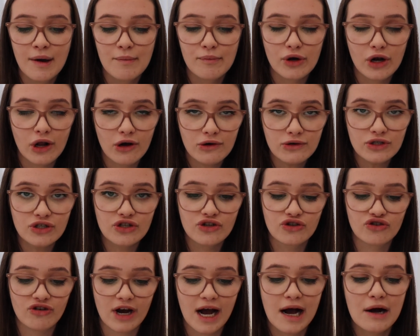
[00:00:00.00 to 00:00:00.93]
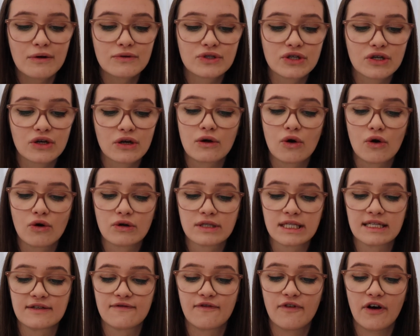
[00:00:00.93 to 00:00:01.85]
Prolonged drought
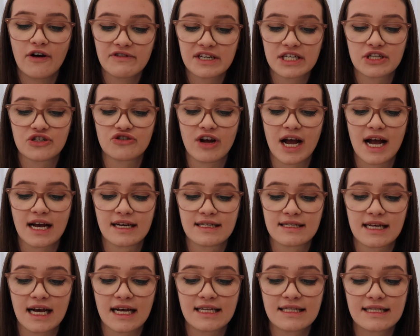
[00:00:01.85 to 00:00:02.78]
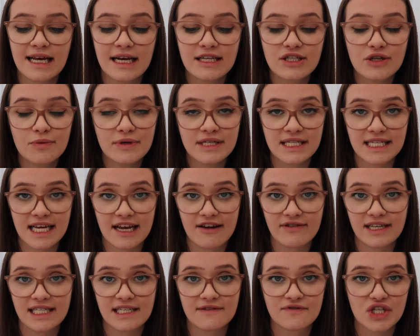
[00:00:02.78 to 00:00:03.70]
causes forest stress and sets up a
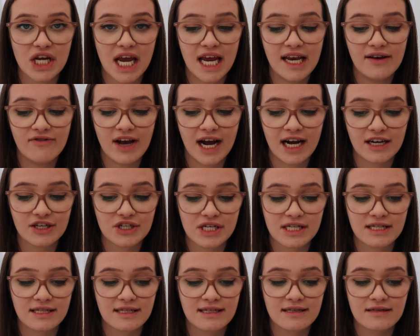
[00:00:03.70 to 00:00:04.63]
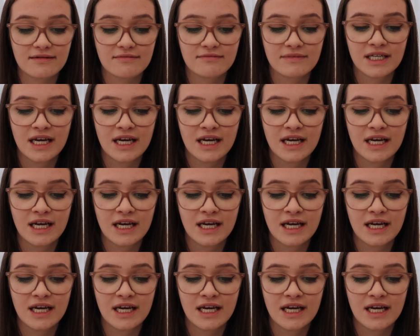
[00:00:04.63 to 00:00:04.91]
series of chain reactions.